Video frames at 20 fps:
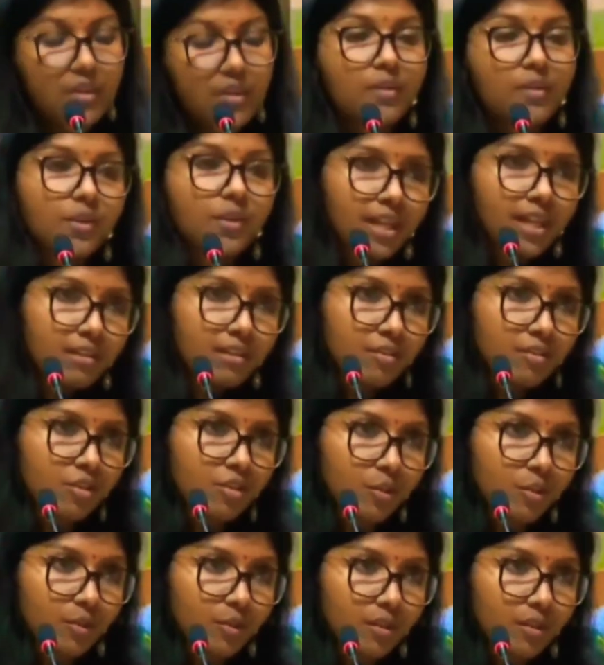The real
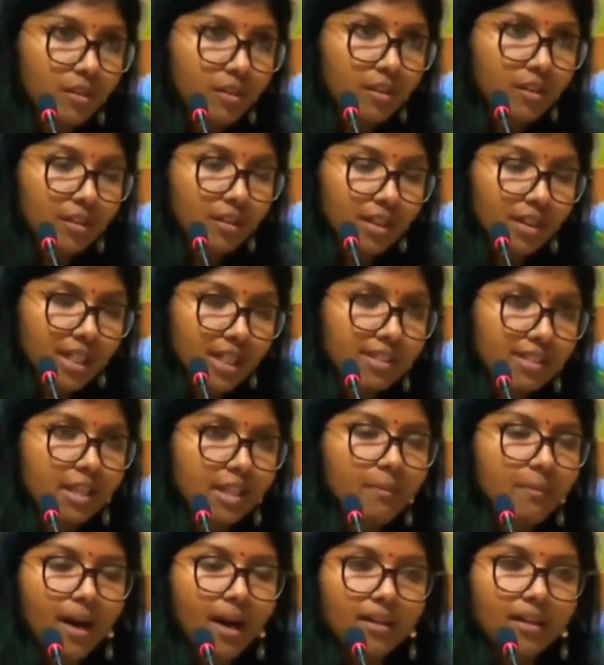truth is
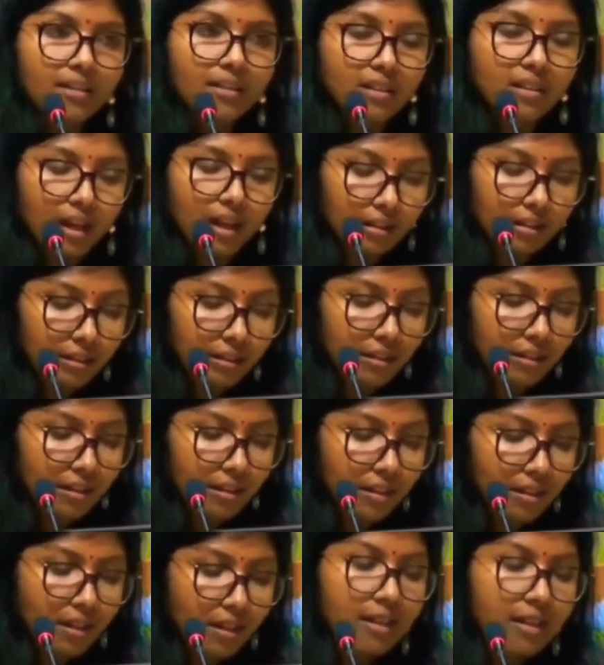that Pakistan
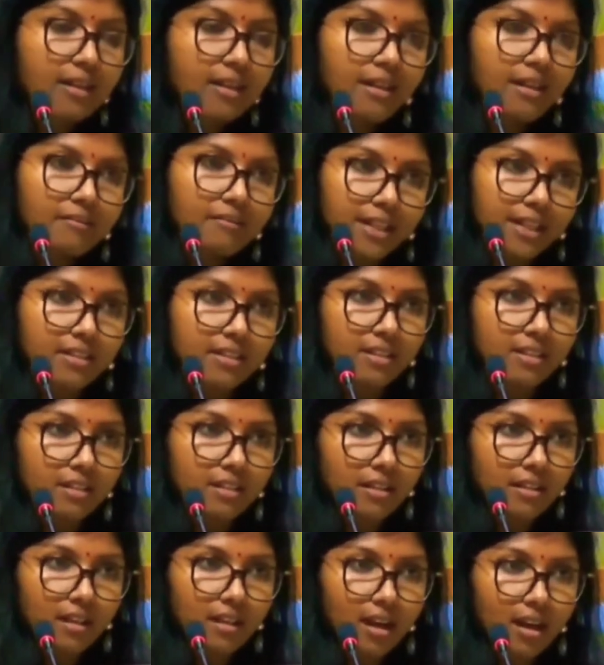
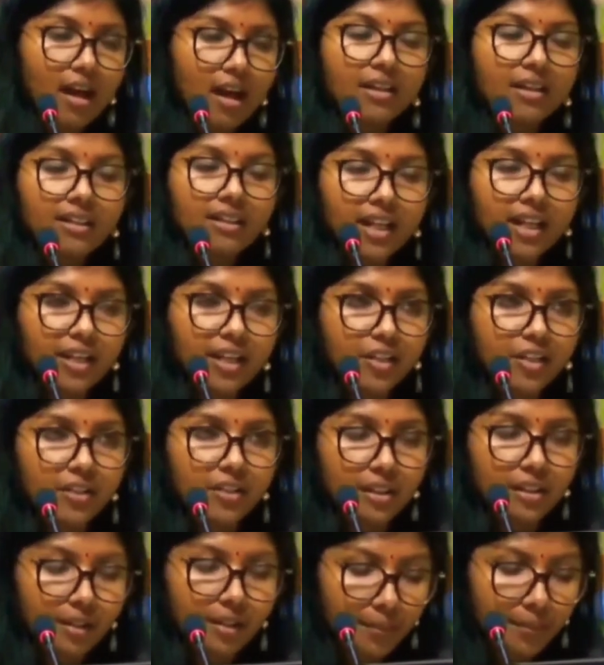covets our
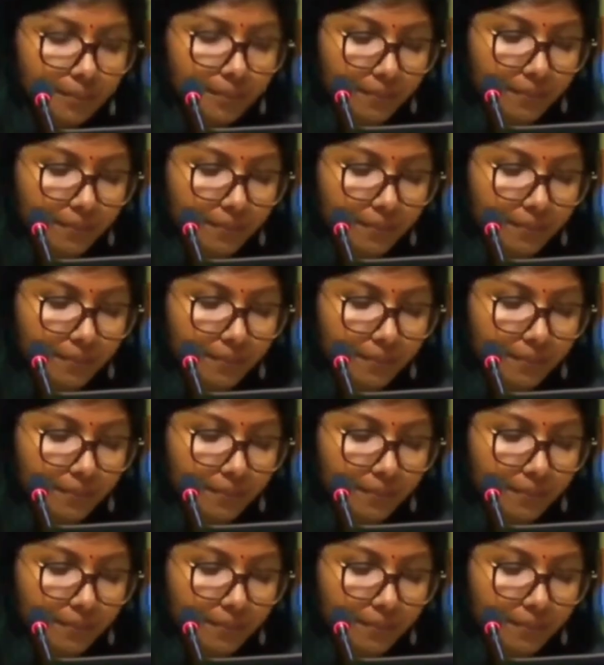territory